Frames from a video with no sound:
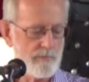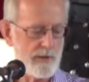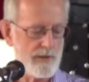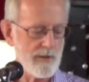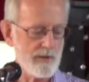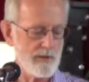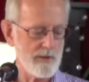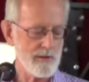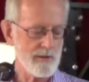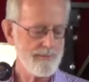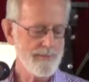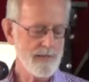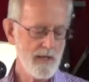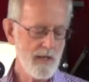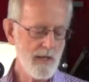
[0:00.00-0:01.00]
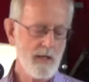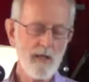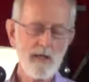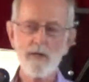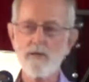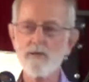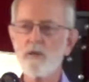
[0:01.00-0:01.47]
petitions.
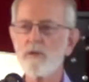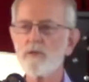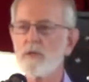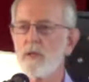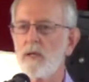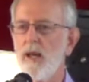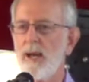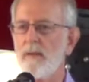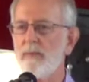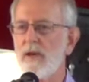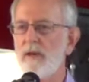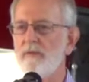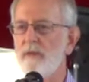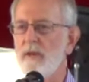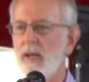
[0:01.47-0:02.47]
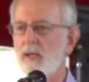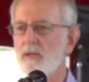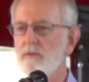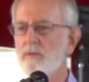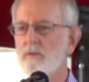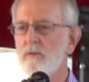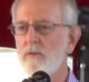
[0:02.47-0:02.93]
There's also a campaign
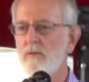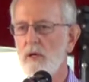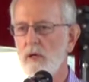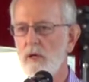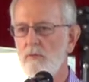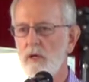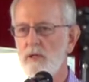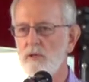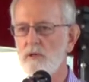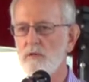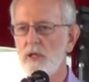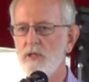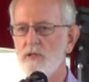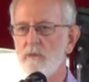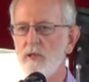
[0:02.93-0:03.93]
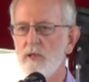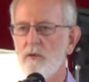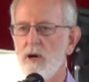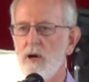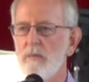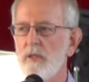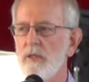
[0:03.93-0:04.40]
finance registration
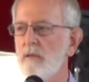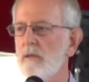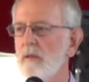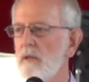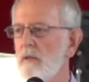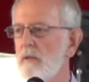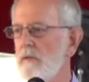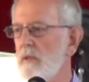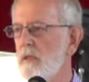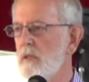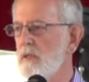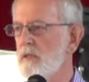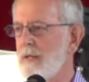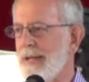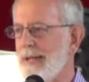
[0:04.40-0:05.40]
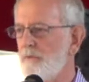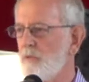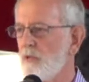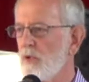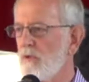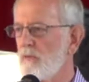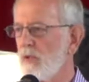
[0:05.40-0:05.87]
requirement. The
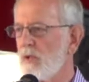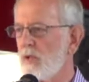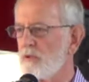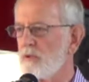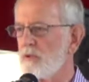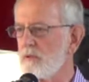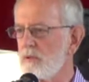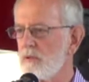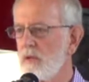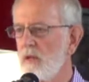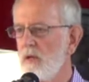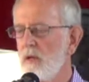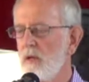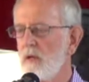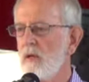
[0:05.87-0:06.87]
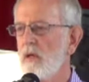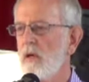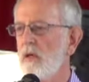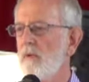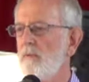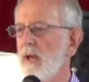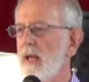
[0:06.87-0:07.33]
State Board of Elections
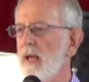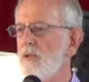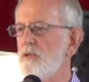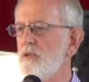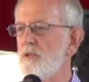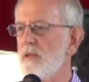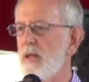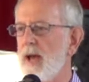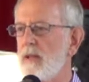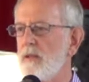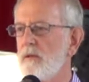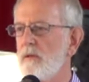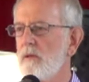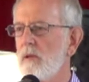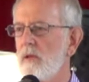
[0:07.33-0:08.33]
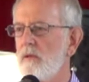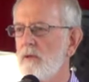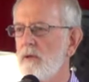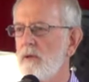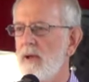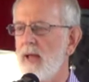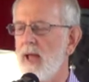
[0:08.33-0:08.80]
manages that
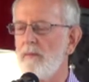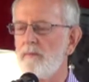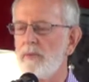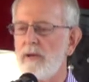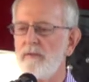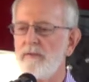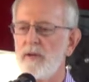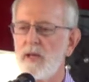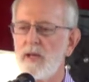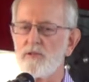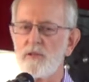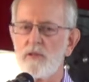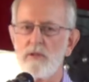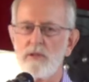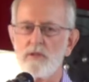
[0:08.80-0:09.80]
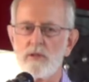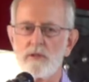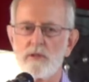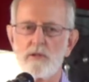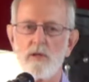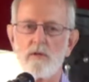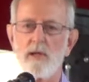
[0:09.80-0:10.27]
through their campaign finance
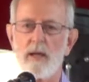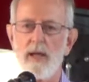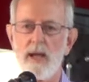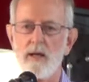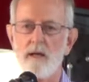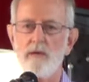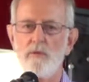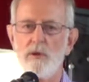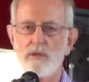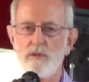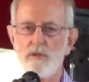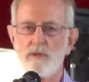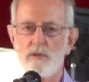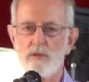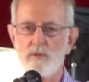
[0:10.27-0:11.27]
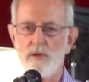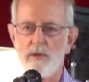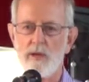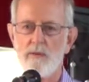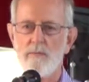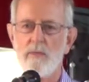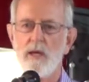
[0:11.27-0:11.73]
division, so a candidate registers with
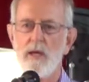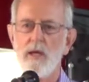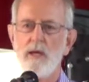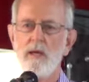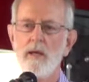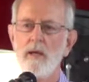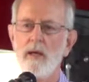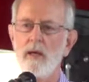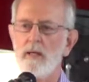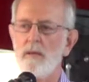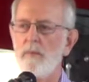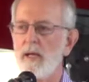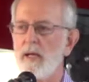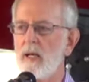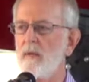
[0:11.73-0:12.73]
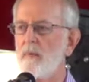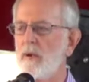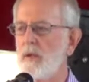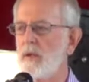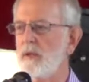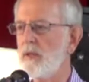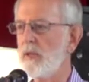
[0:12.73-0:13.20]
them, and depending
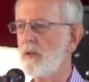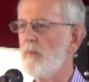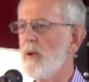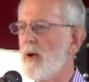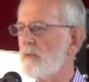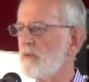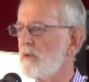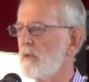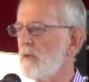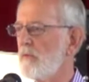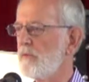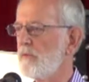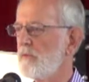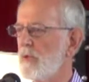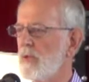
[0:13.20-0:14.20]
upon the amount of